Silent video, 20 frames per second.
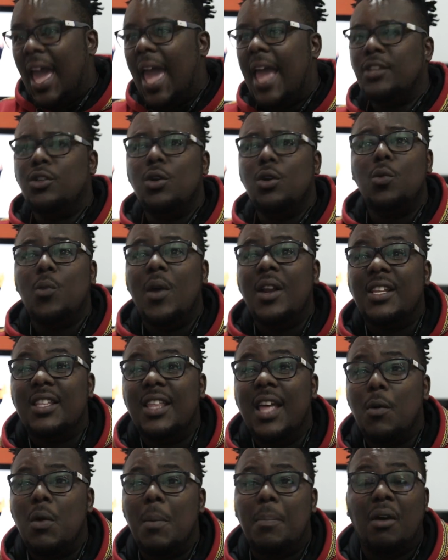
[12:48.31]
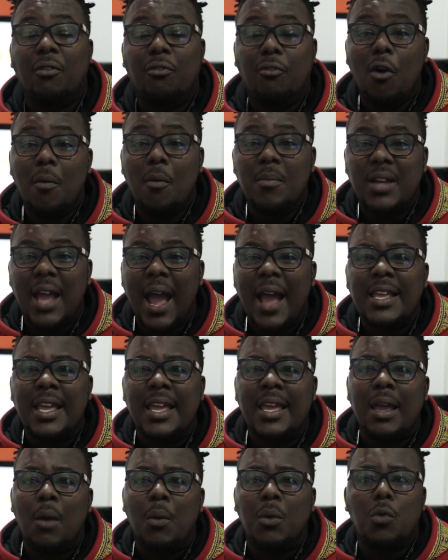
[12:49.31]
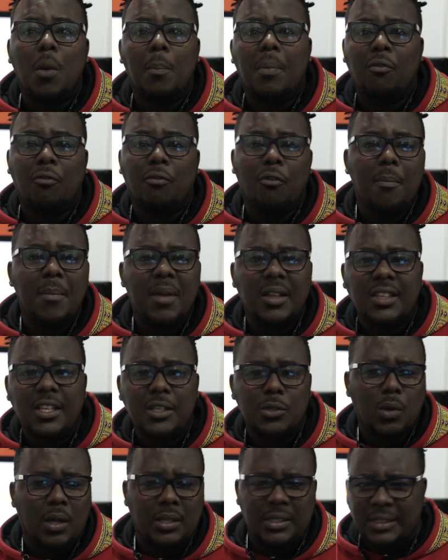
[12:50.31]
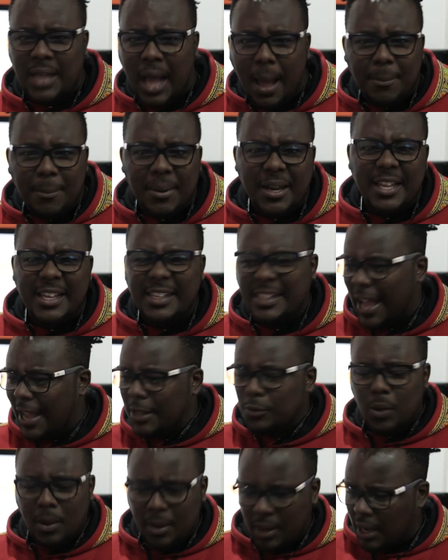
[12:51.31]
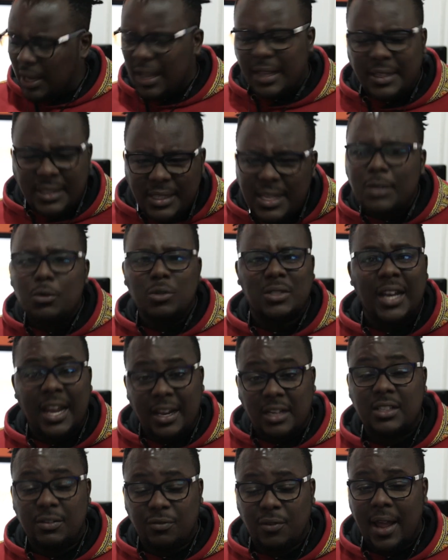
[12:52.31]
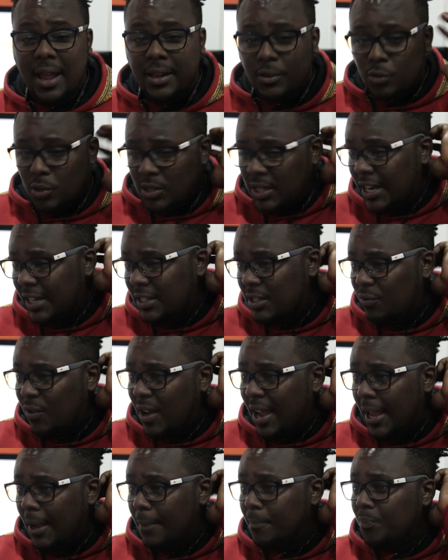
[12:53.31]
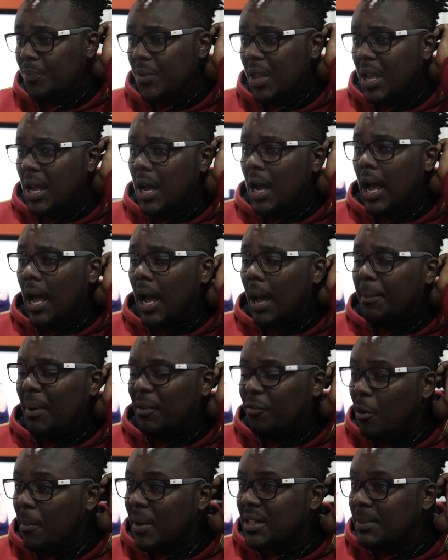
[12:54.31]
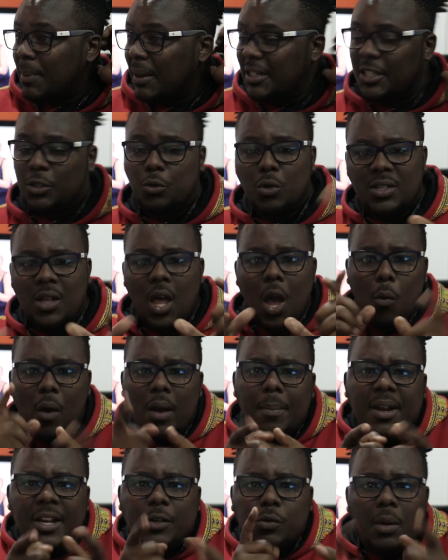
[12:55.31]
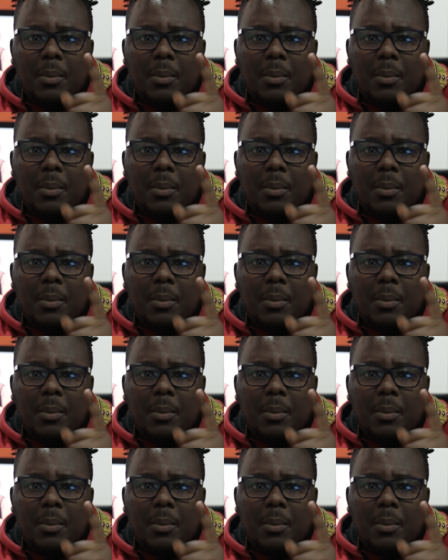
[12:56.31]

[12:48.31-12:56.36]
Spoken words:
And so we went there, we performed. When we were performing, things were happening. Guys were, it was electrifying. It was an electrifying performance. But it was 1 minute.